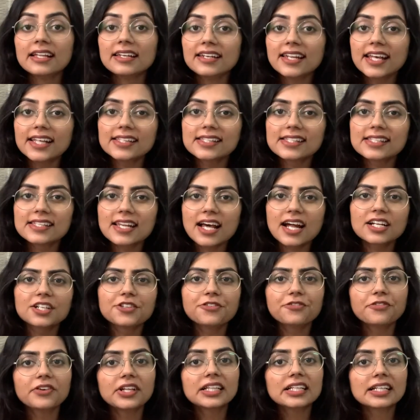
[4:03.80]
Let's
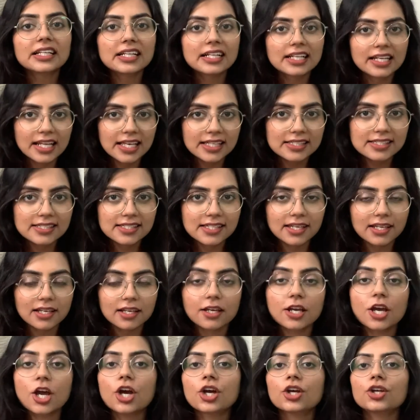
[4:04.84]
start with
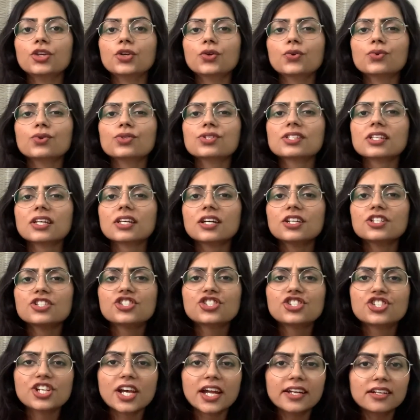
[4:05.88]
cleansing. Use a
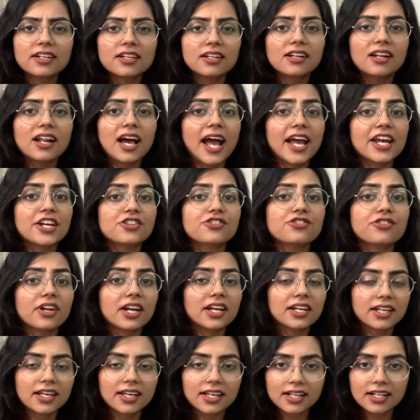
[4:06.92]
gentle
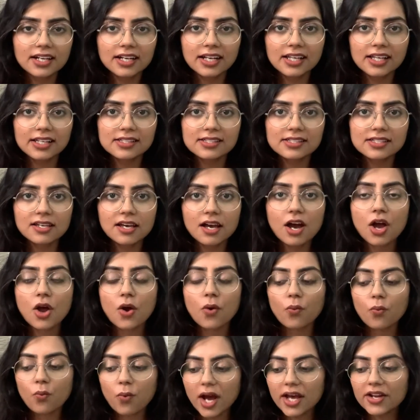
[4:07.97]
hydrating cleanser,
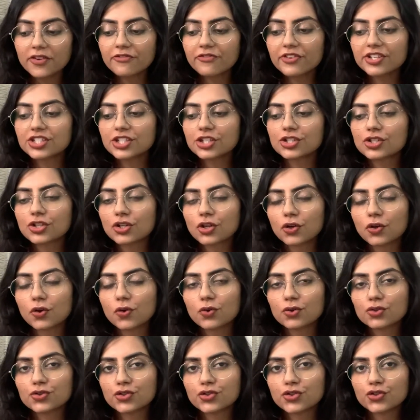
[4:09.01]
one which is
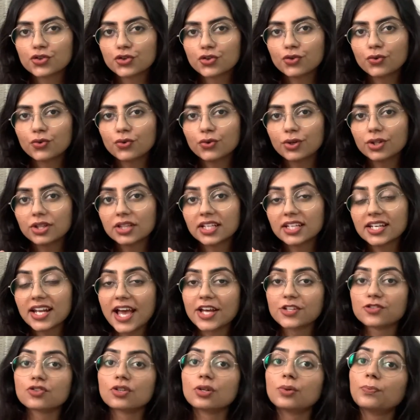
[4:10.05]
close to the
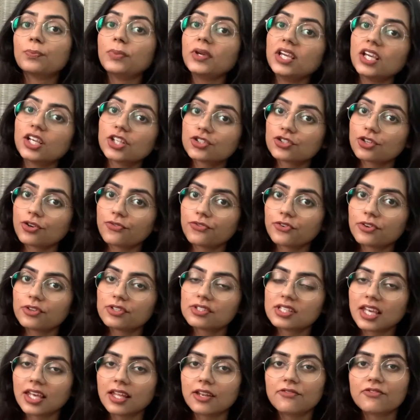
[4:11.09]
natural pH of your
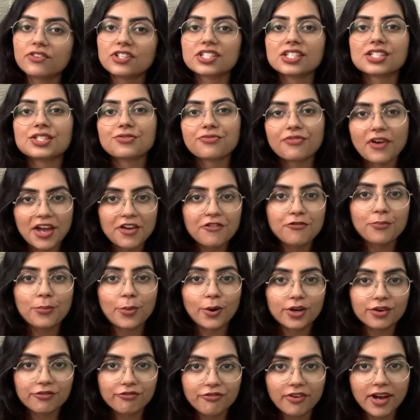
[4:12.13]
skin, which is
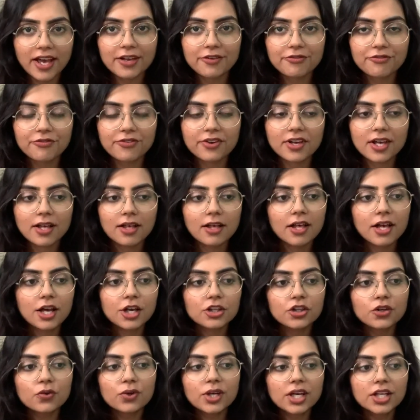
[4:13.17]
5.5.
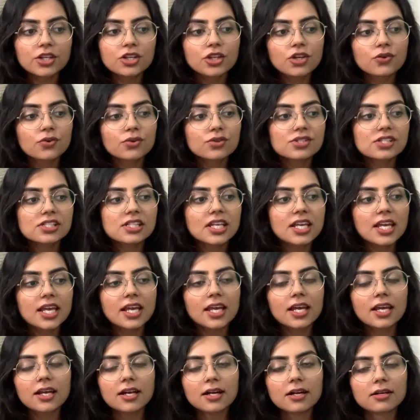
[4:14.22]
You can use
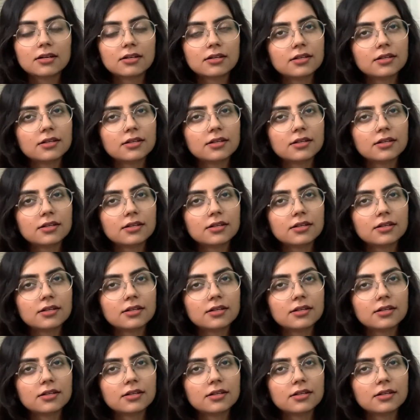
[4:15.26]
the